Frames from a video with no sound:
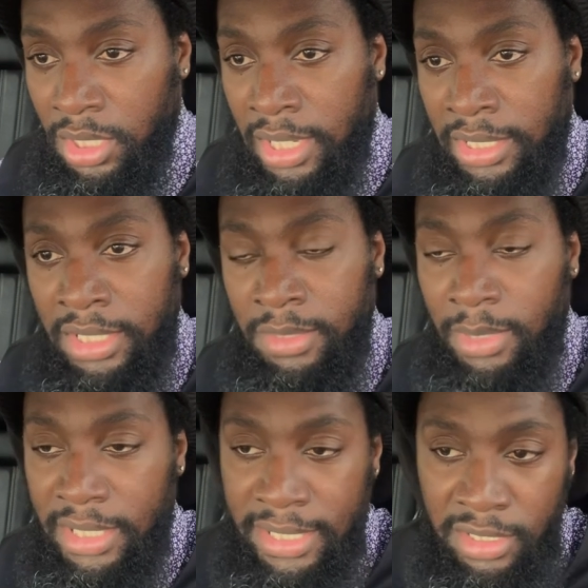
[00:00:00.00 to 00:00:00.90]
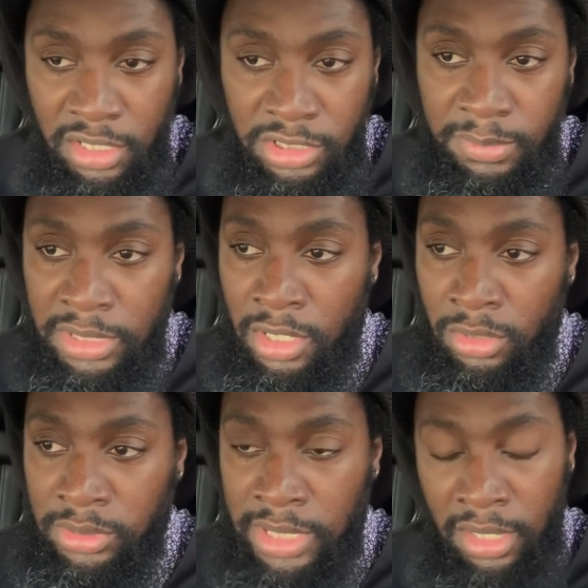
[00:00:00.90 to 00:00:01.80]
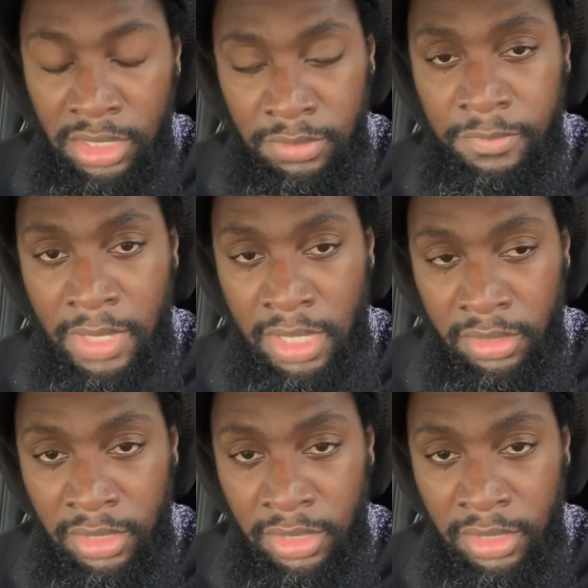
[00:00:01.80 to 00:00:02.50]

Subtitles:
And anybody that knows me knows how good of a father